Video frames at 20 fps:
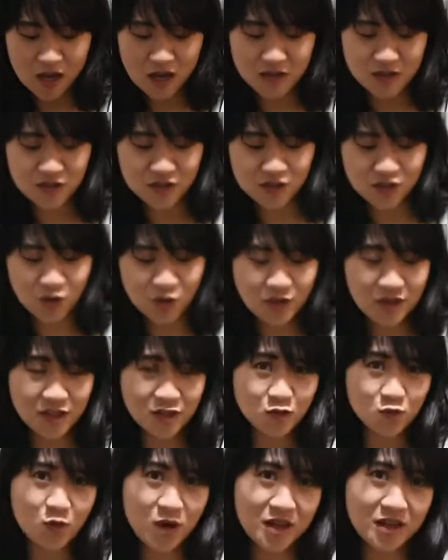So
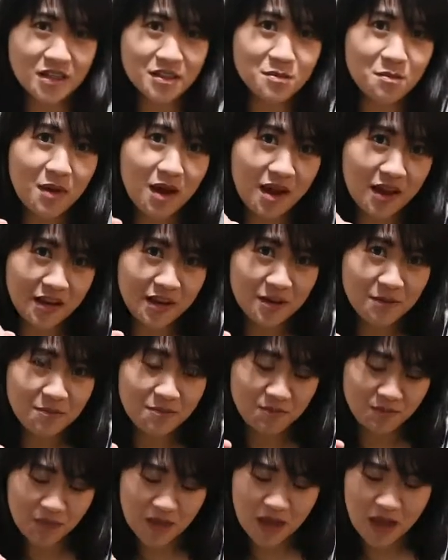this one is mine.
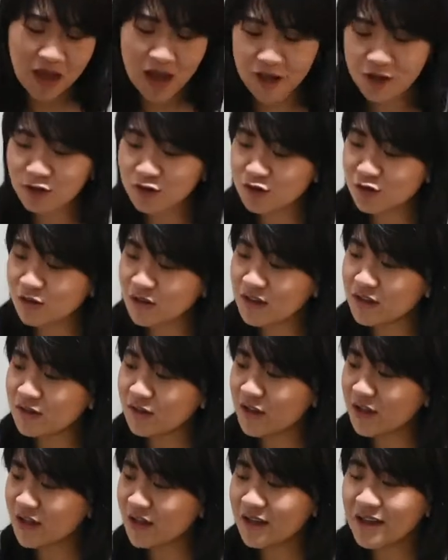I usually
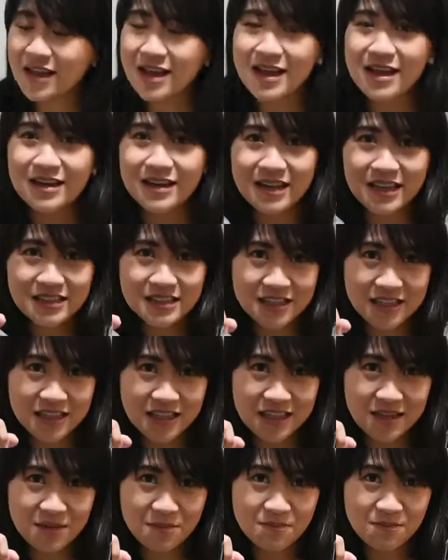drink
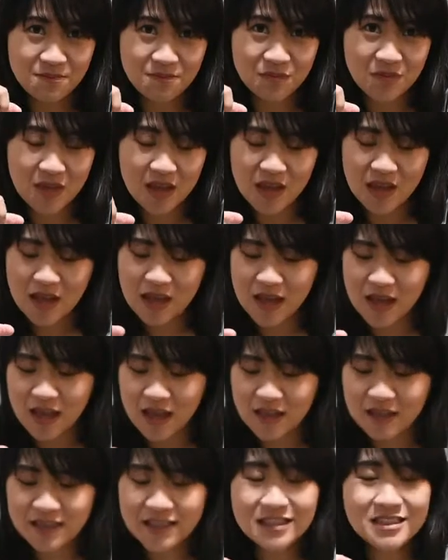Nestle,
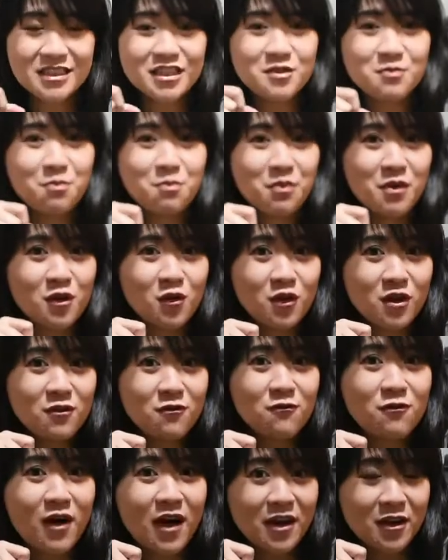and this is
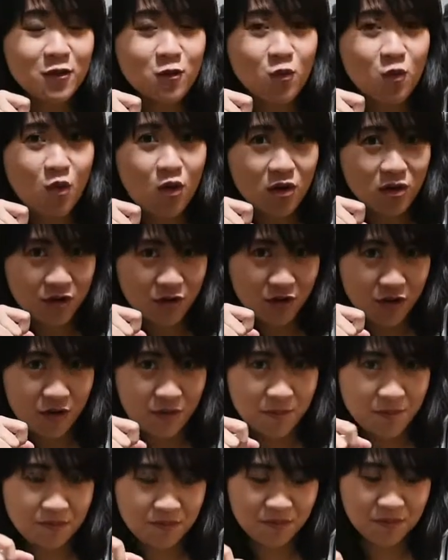purified water.
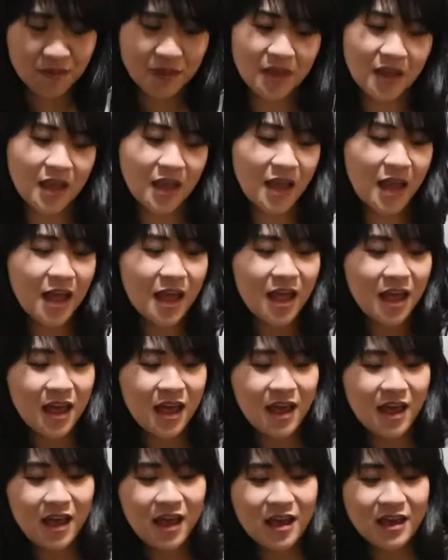
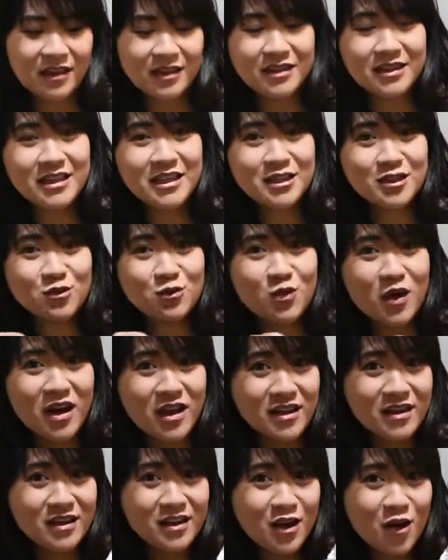And this
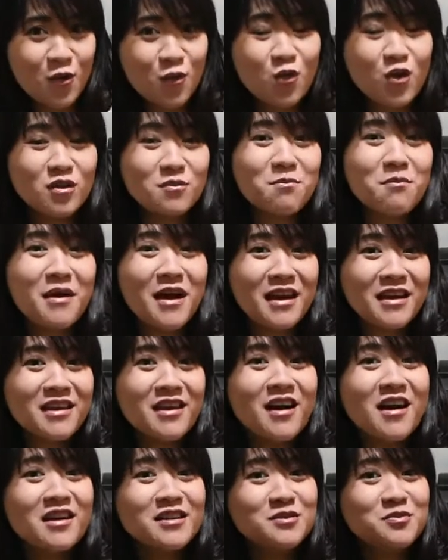one, what my
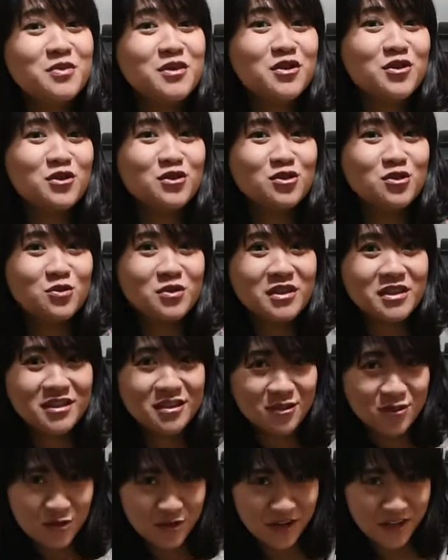husband usually
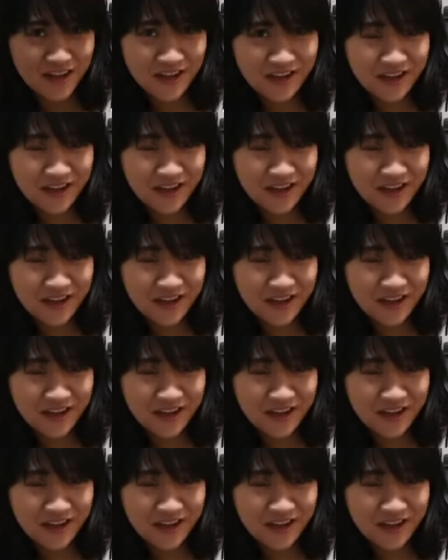drink,